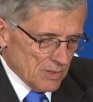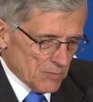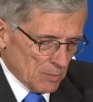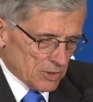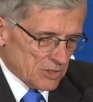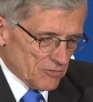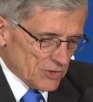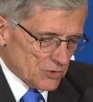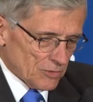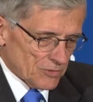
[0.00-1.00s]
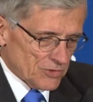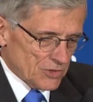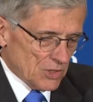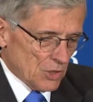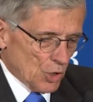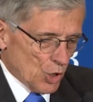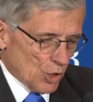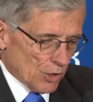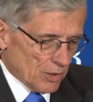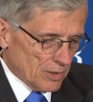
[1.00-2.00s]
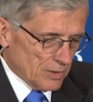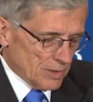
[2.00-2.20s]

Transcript: public officials are